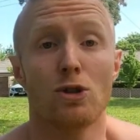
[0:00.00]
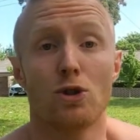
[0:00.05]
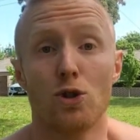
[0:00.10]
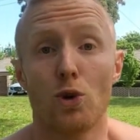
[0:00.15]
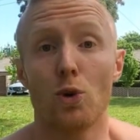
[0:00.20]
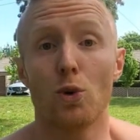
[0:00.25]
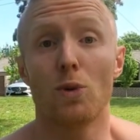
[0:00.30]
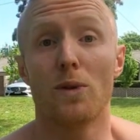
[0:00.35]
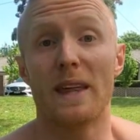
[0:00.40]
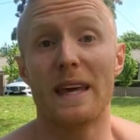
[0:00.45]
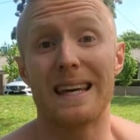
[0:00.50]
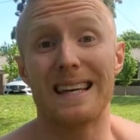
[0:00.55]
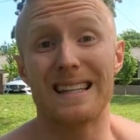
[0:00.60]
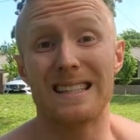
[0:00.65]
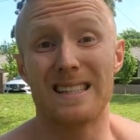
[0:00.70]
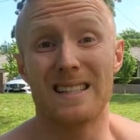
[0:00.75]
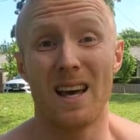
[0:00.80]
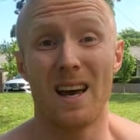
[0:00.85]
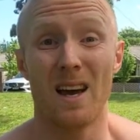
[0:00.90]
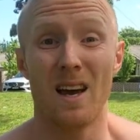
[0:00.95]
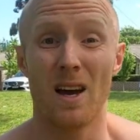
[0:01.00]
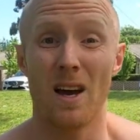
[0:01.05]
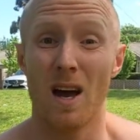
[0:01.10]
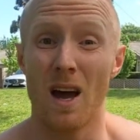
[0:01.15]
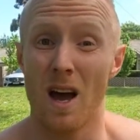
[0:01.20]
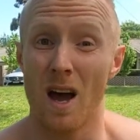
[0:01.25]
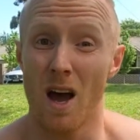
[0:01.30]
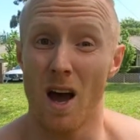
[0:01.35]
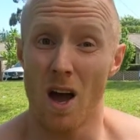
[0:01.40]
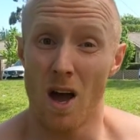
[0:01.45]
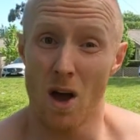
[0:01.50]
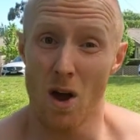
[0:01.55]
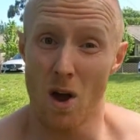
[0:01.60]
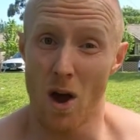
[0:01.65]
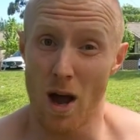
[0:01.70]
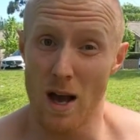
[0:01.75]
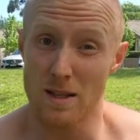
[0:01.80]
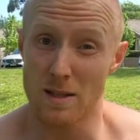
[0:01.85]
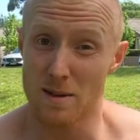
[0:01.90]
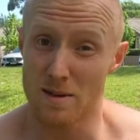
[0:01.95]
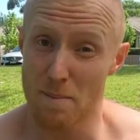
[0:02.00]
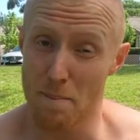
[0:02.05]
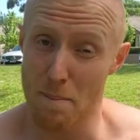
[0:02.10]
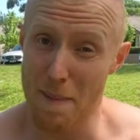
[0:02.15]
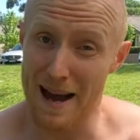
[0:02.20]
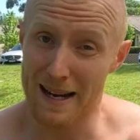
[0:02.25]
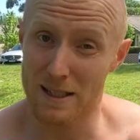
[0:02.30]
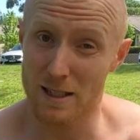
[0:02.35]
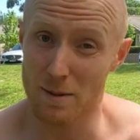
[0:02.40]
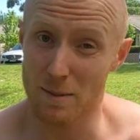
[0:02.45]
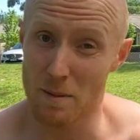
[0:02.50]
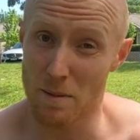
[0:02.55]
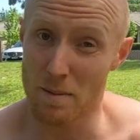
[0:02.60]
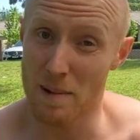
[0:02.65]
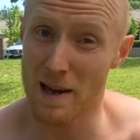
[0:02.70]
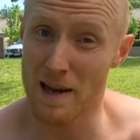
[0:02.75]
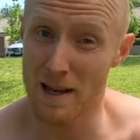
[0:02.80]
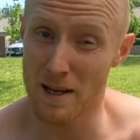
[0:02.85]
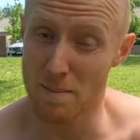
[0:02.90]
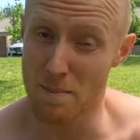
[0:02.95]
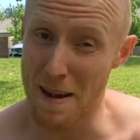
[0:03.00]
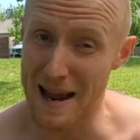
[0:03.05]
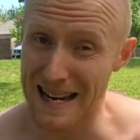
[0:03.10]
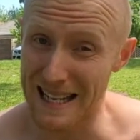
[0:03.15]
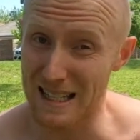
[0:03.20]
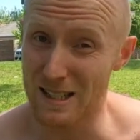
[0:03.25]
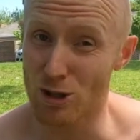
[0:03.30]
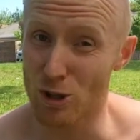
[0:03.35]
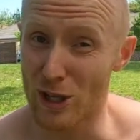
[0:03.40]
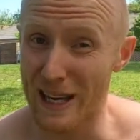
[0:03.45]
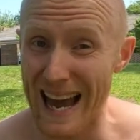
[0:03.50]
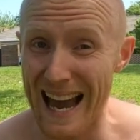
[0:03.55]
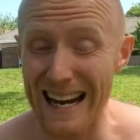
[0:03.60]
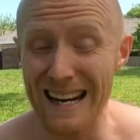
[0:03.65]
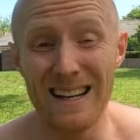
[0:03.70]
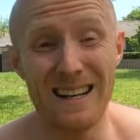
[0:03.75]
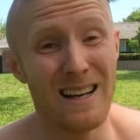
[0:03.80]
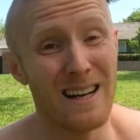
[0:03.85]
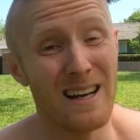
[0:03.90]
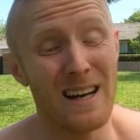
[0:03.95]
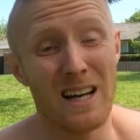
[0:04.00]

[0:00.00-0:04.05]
do these as maximum many as you can,